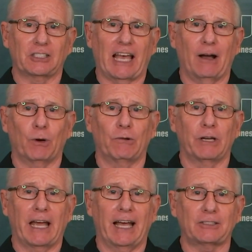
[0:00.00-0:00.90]
is how we
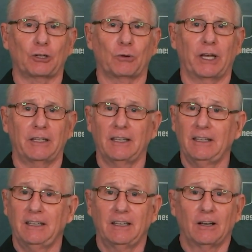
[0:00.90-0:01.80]
react to it,
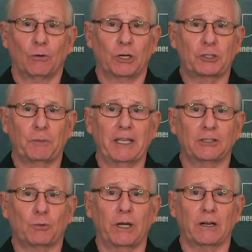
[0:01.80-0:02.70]
which
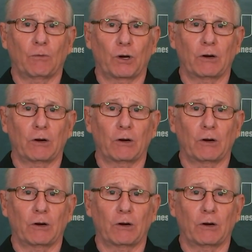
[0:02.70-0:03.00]
means we're